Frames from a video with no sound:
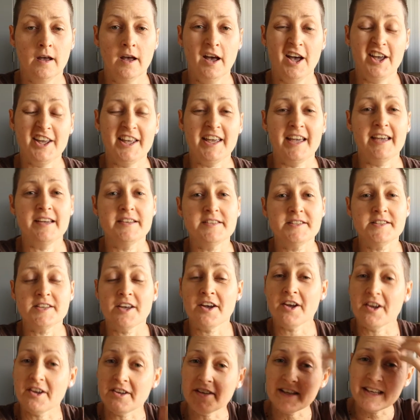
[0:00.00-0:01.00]
Okay,
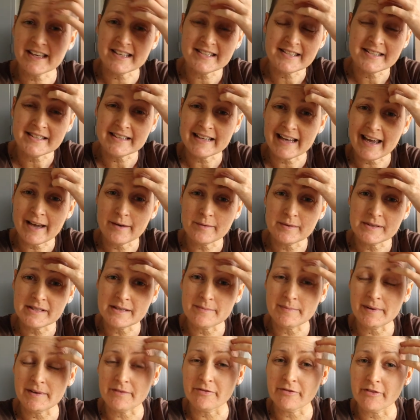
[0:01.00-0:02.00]
so yesterday was
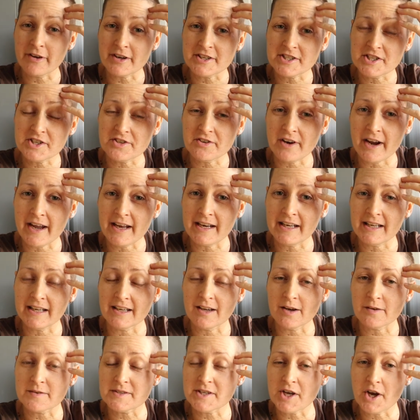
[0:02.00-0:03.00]
a bit
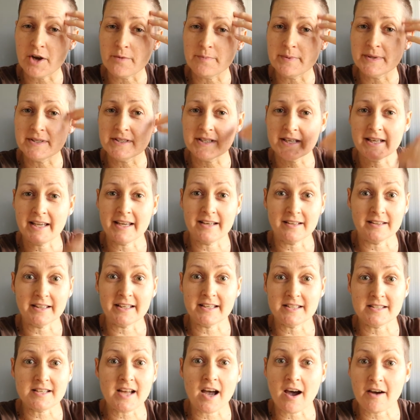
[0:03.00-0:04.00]
frustrating. I was hoping to get at
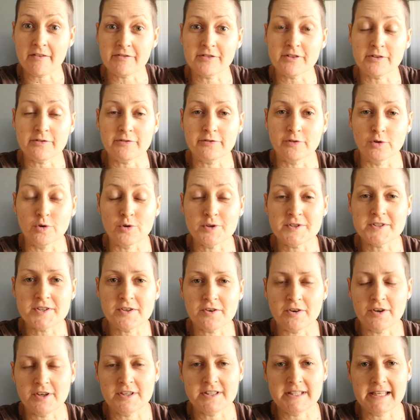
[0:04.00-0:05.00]
least half the floor
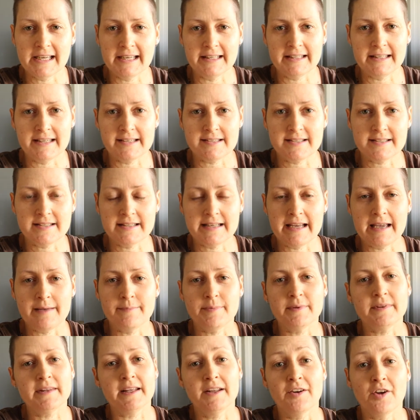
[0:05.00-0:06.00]
screwed down yesterday,
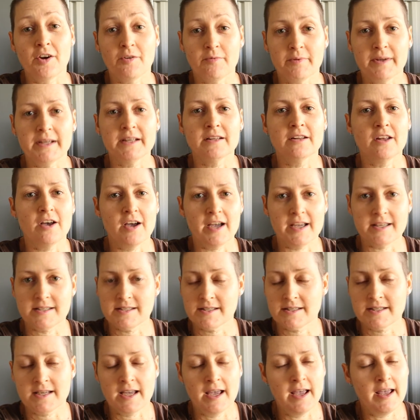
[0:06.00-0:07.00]
but then I
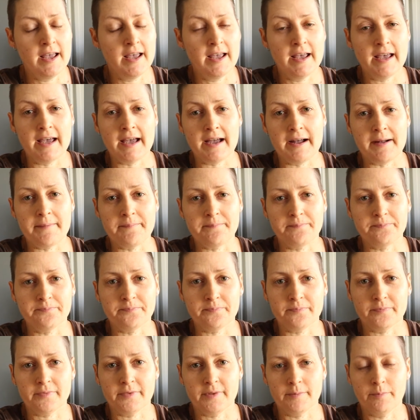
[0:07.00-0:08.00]
realized um,
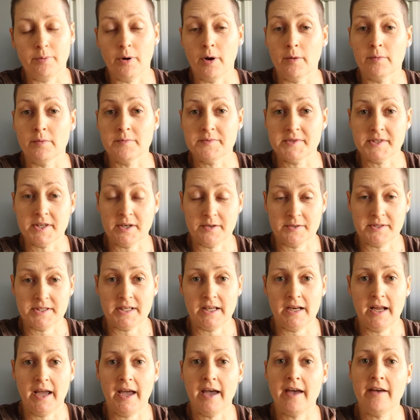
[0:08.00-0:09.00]
the problems that I was
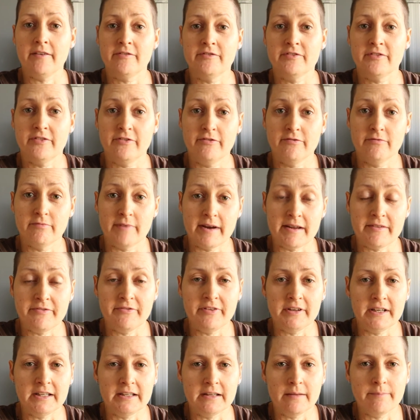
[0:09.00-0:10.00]
going to have
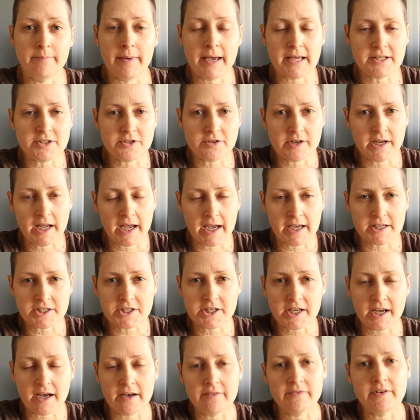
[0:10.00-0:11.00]
refitting the battery
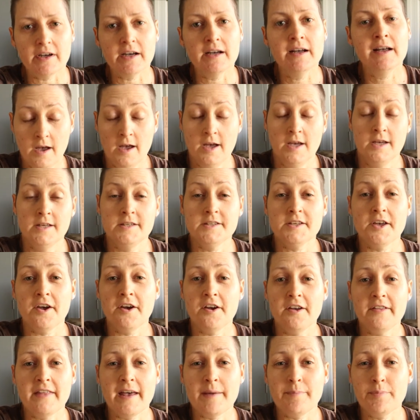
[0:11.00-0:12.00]
hatch cover.
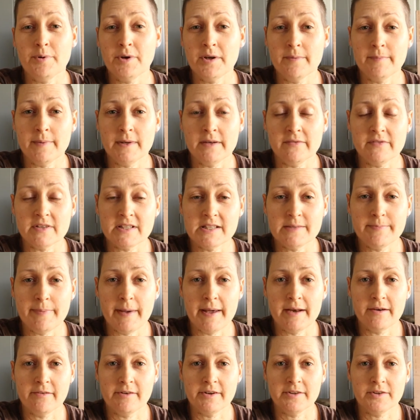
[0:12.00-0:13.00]
So that put a bit of a
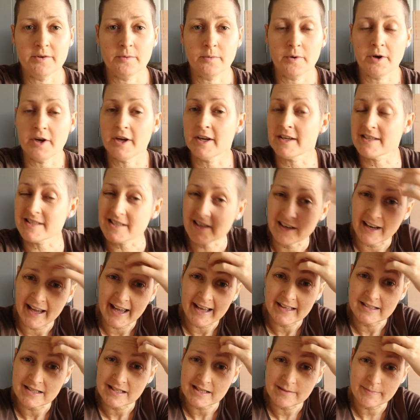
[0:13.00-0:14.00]
spanner in the works and I
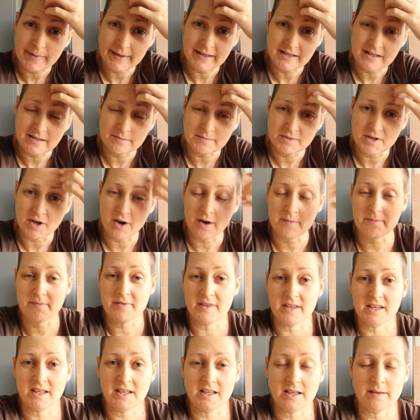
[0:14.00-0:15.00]
had to spend some time
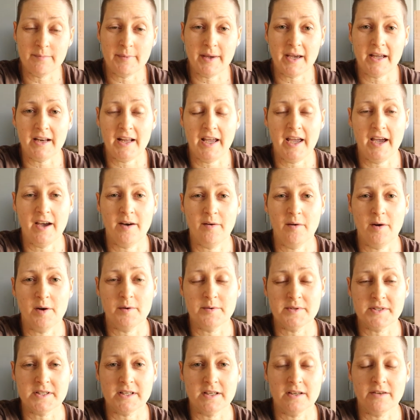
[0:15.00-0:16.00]
thinking about how I
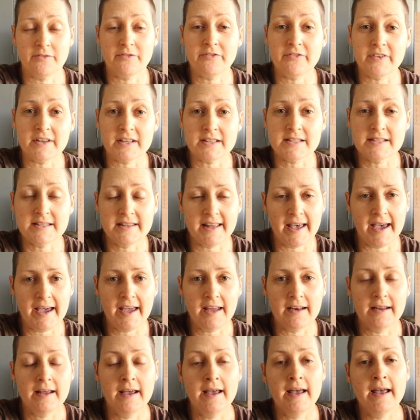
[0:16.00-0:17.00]
was going to fix
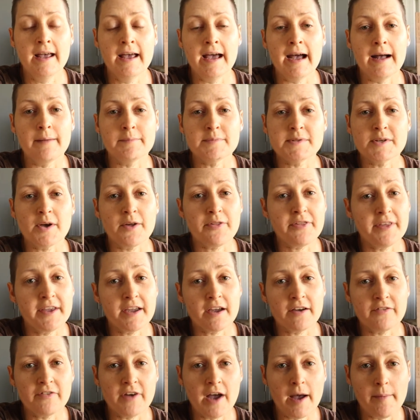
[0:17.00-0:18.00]
that. Um, so I
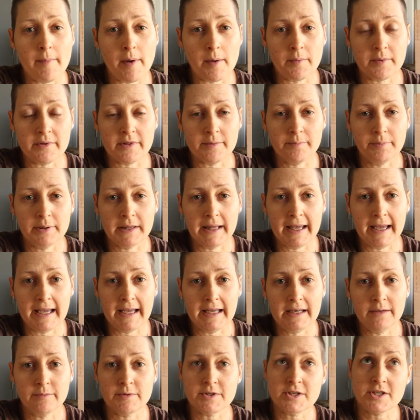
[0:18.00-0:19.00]
think I've come up with a
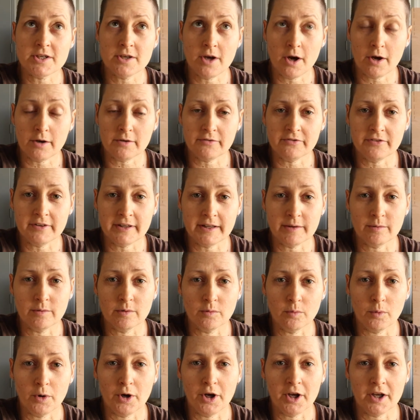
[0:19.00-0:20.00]
plan which hopefully
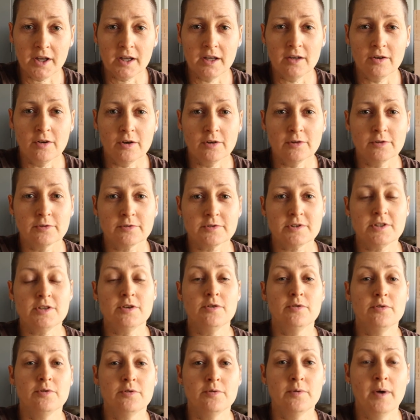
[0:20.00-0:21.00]
will work and not look
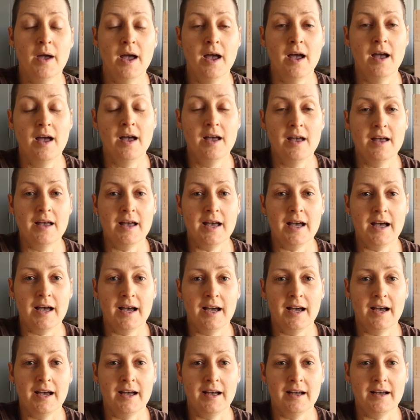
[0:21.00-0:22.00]
too
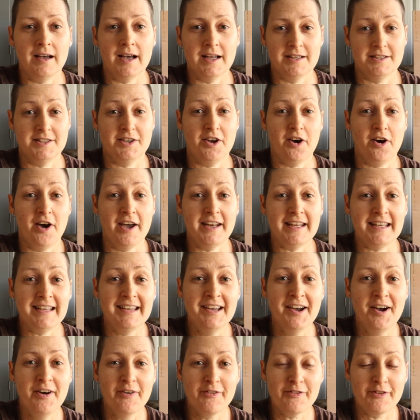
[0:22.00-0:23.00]
uh, untidy
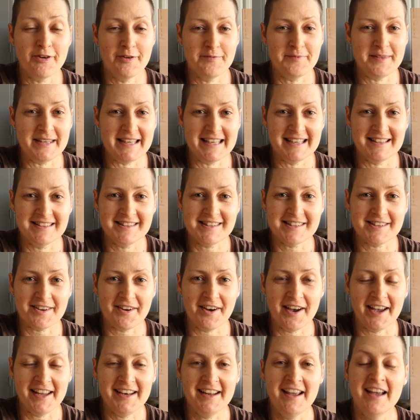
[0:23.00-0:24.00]
from the
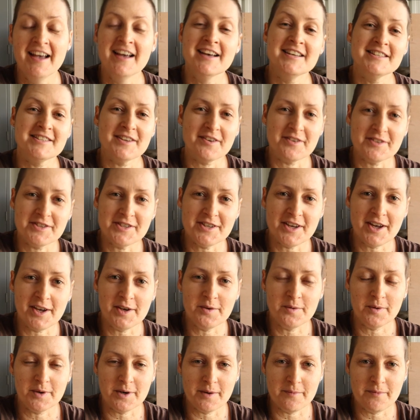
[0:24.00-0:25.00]
inside. So I'll show
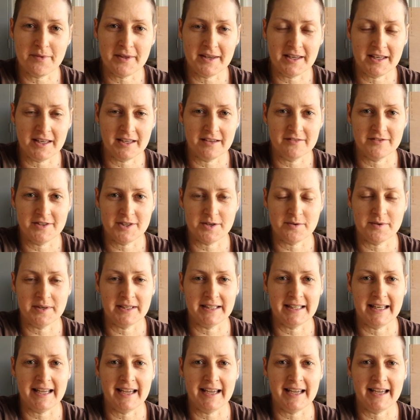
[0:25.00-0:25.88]
you what I'm thinking of doing